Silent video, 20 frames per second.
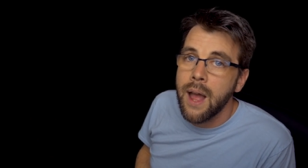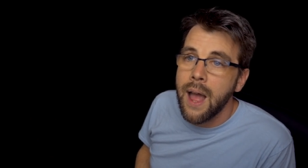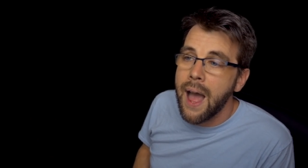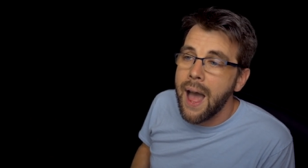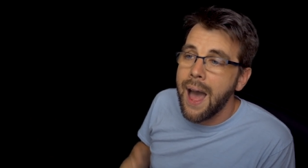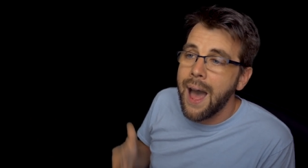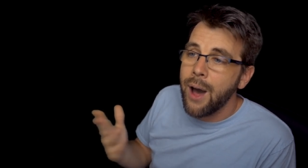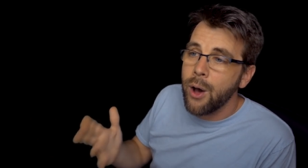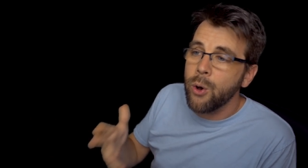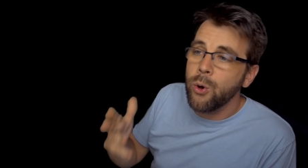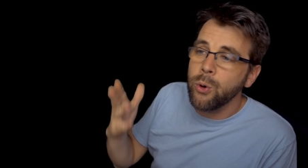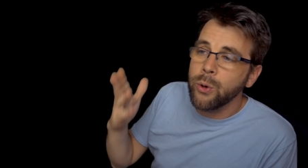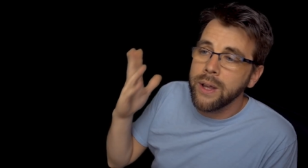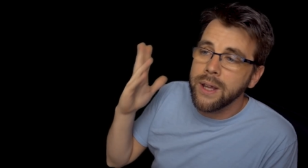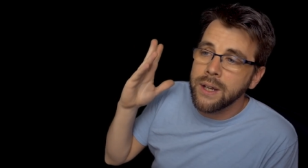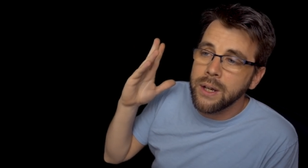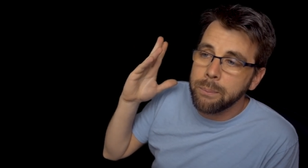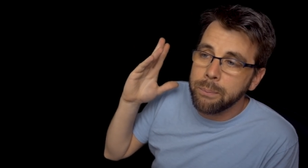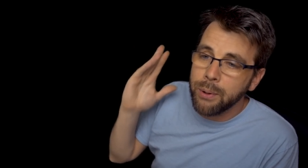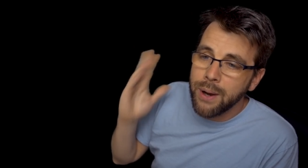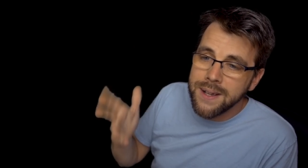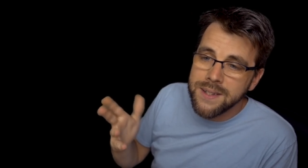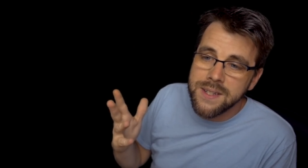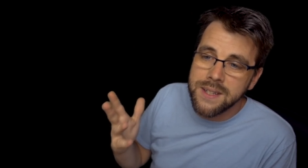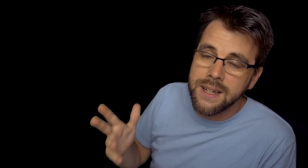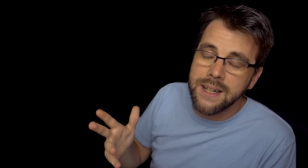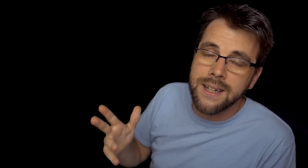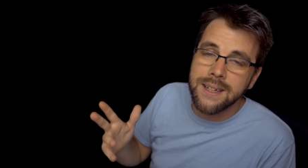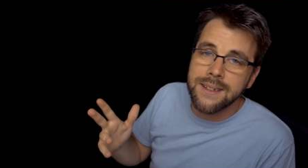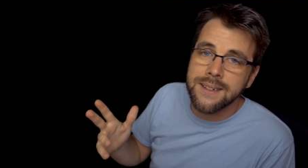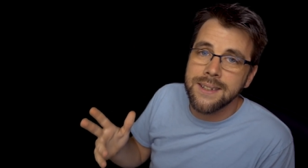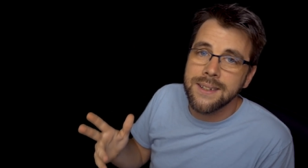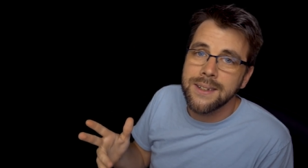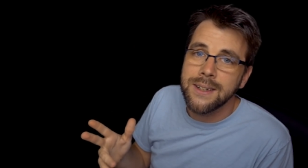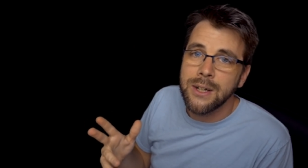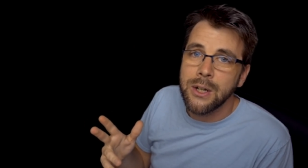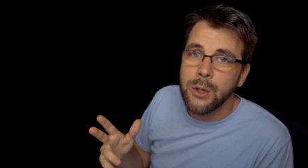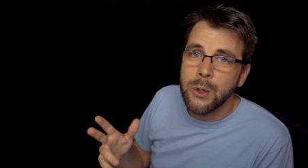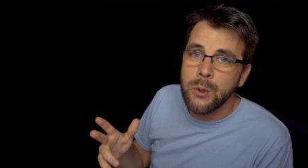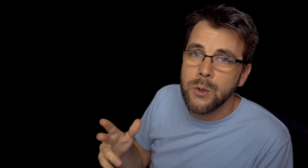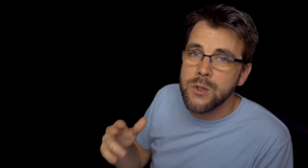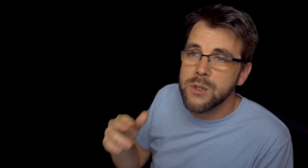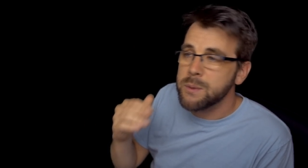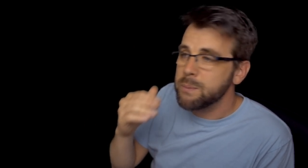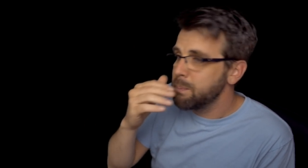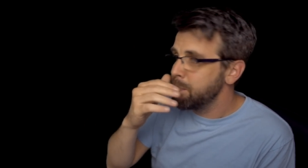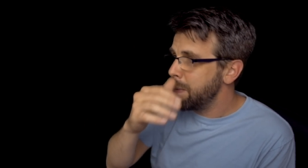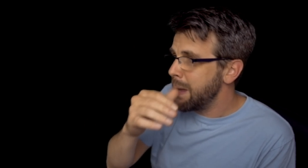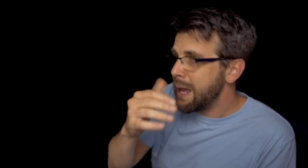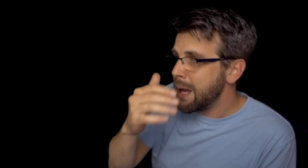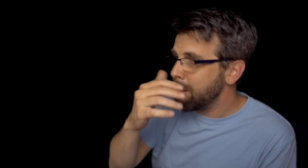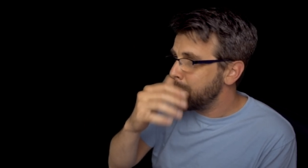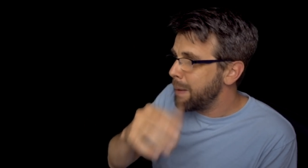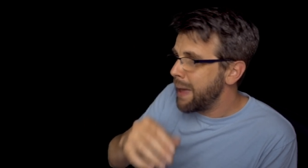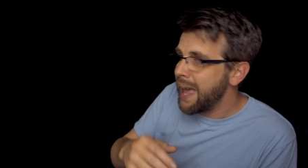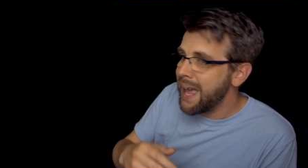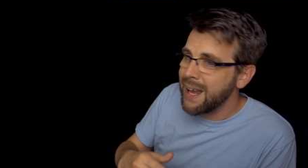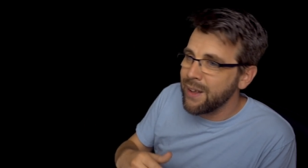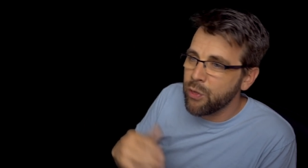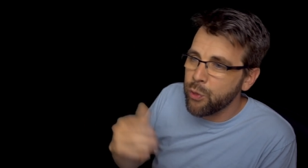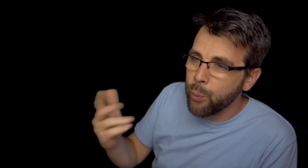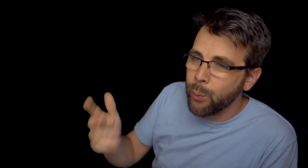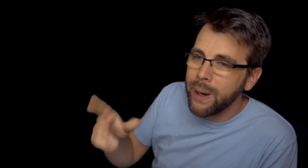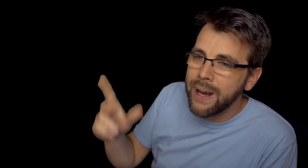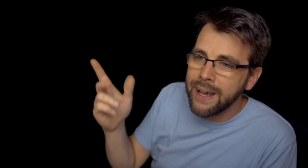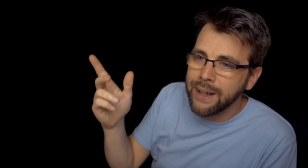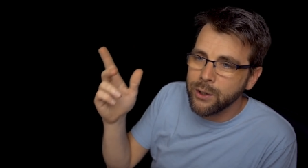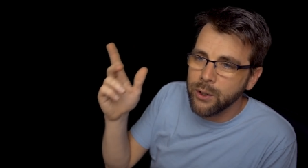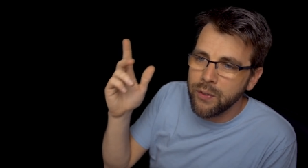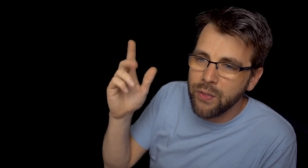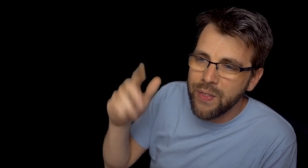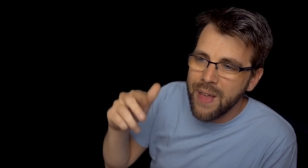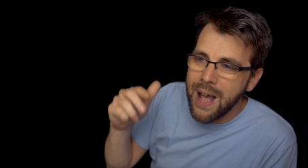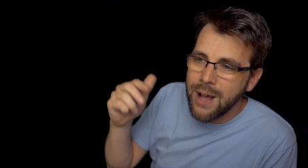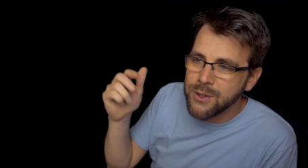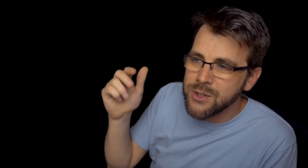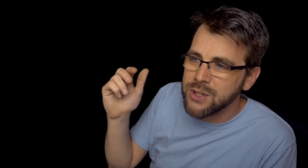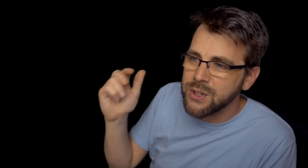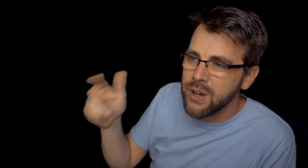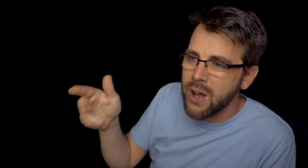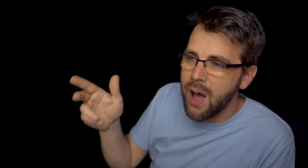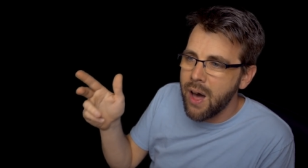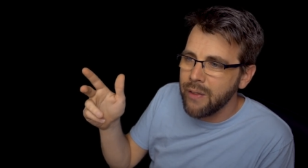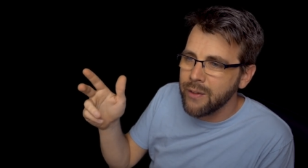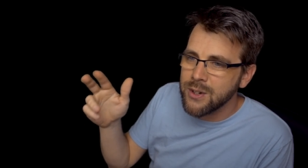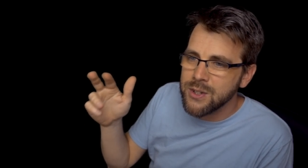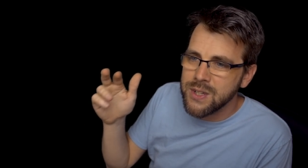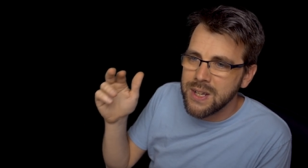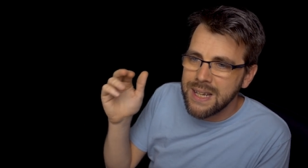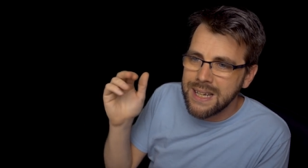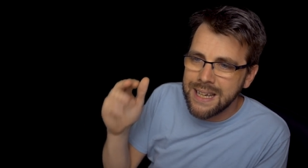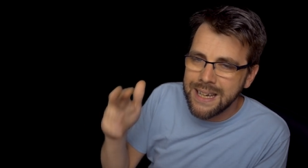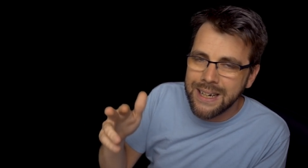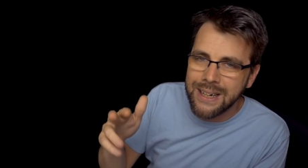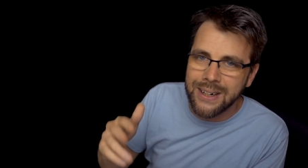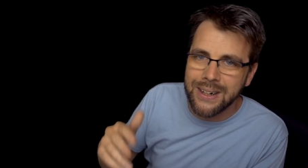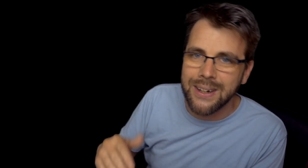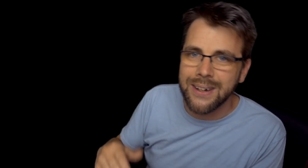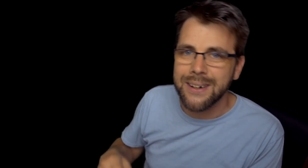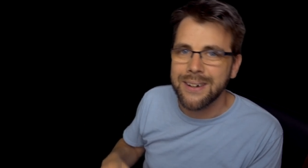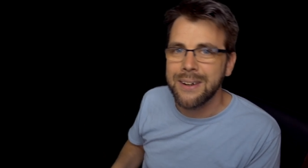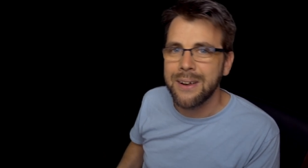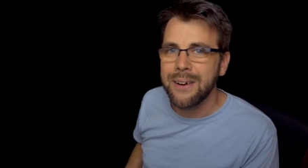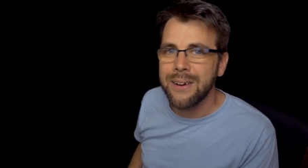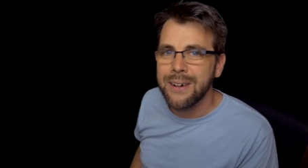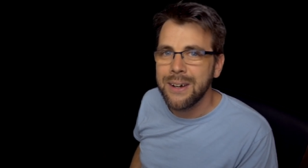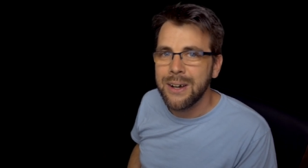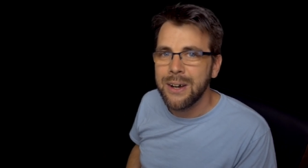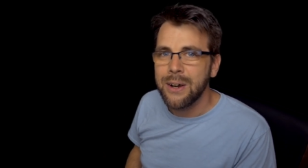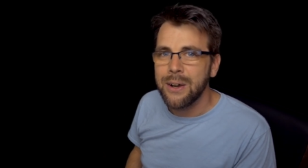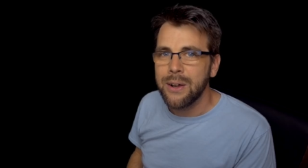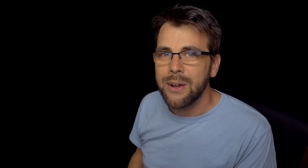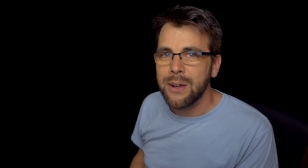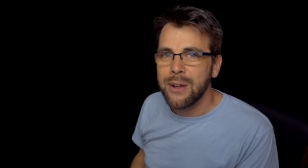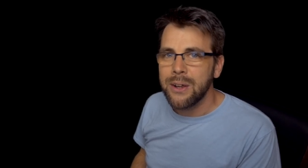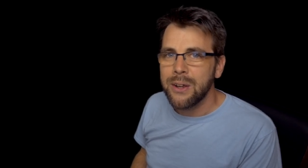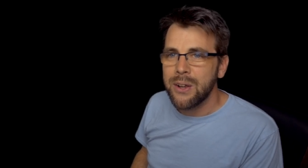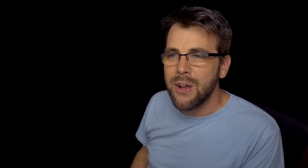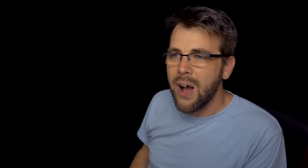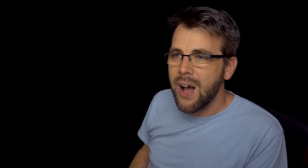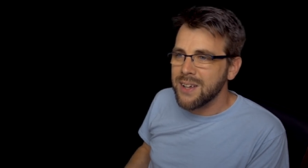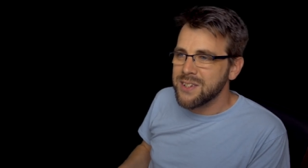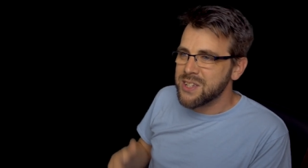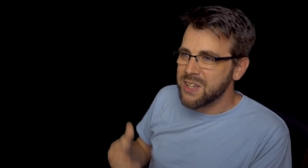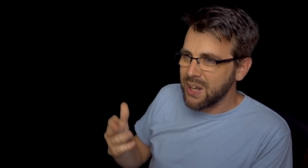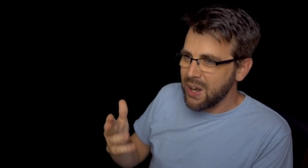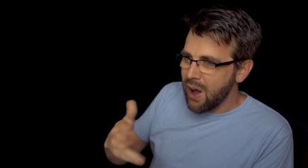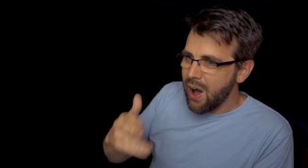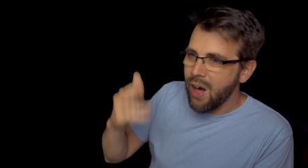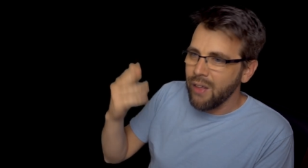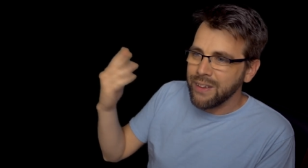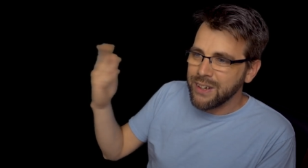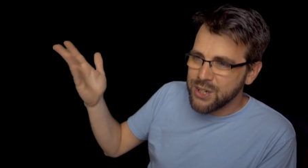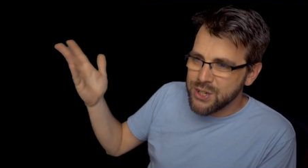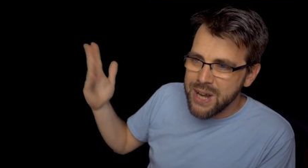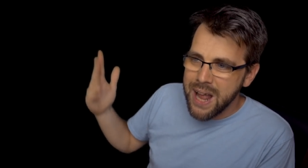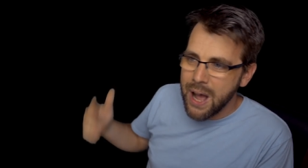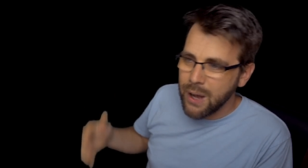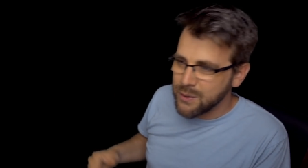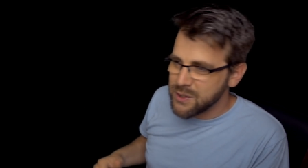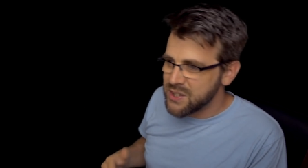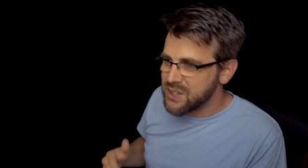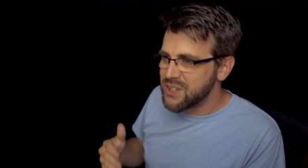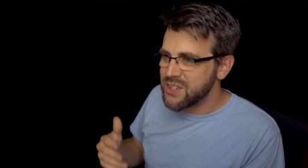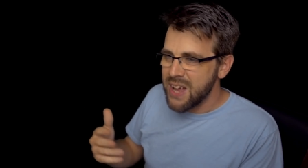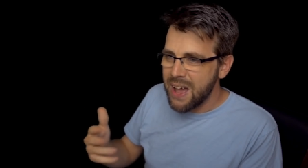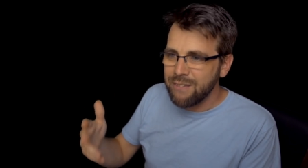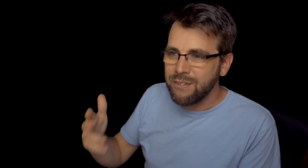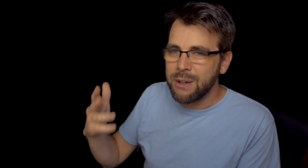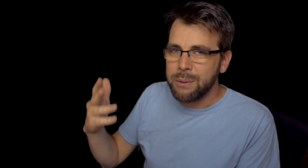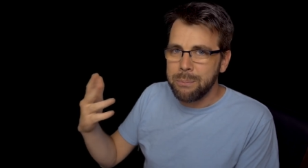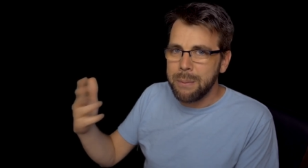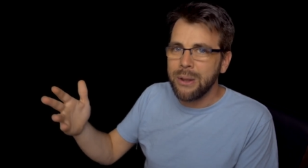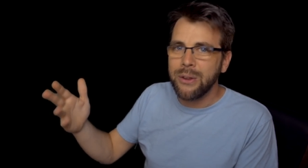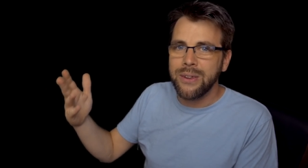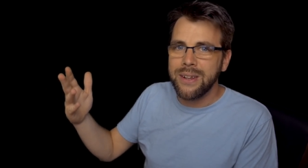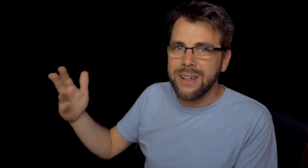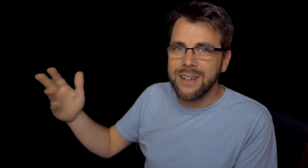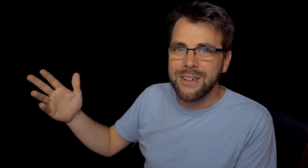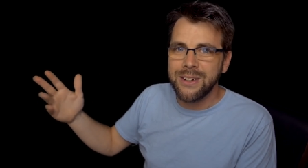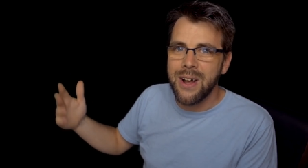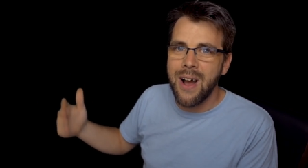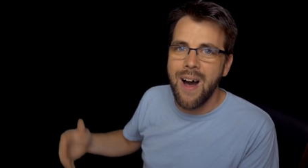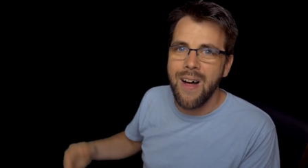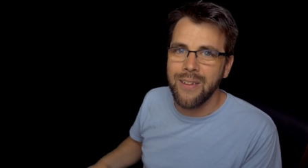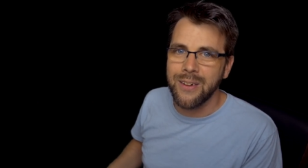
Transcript: How can a president who's being paid $300,000 a year cost a college now $7 million?